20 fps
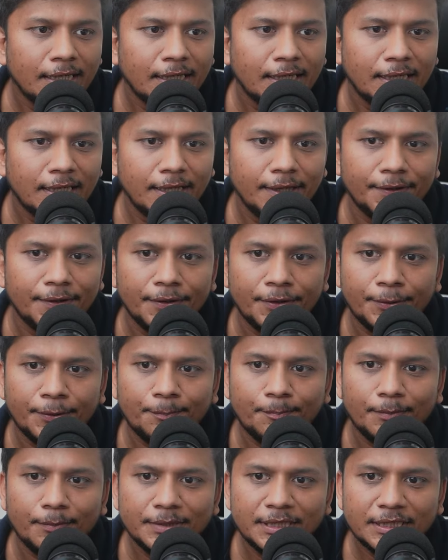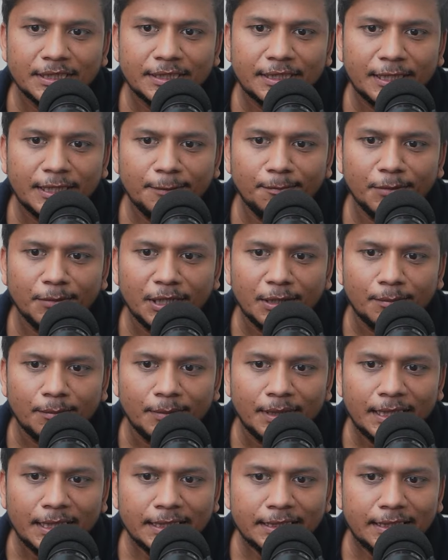So just give me a
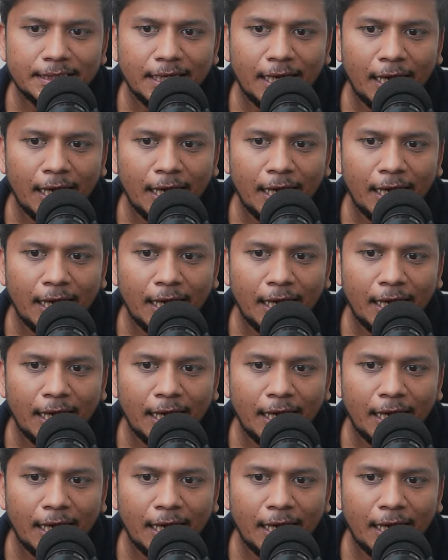minute.